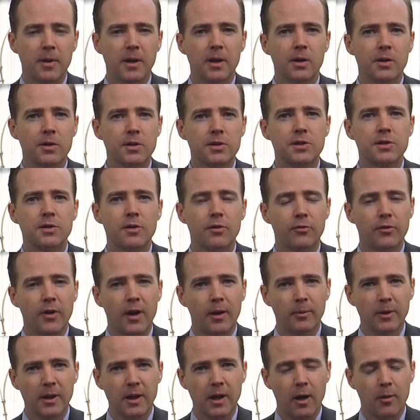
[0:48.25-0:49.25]
Peter's
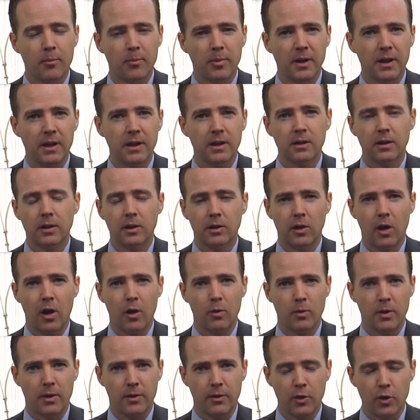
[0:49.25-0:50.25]
family company,
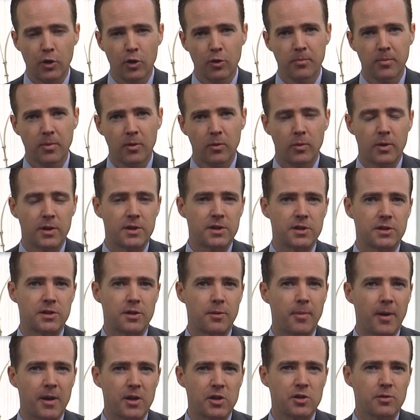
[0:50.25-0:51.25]
along with HOOP, which
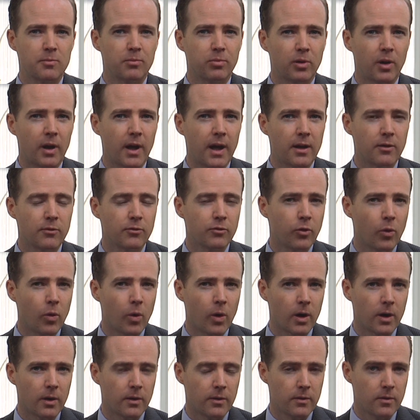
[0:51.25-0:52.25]
is the pension plan
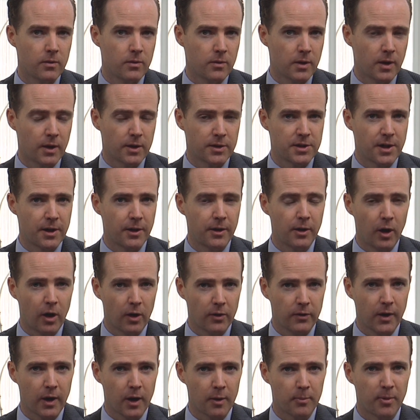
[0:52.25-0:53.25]
for the Ontario
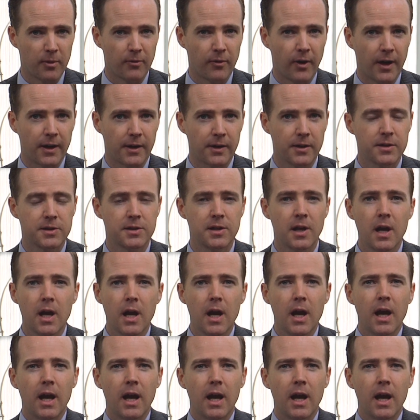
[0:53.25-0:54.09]
healthcare providers,